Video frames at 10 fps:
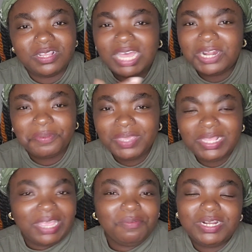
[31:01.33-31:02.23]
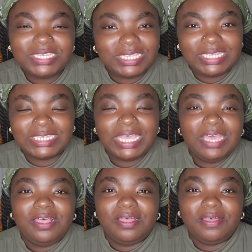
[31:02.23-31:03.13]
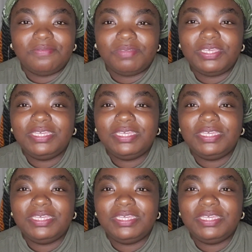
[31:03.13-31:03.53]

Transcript: the lottery like what is this um,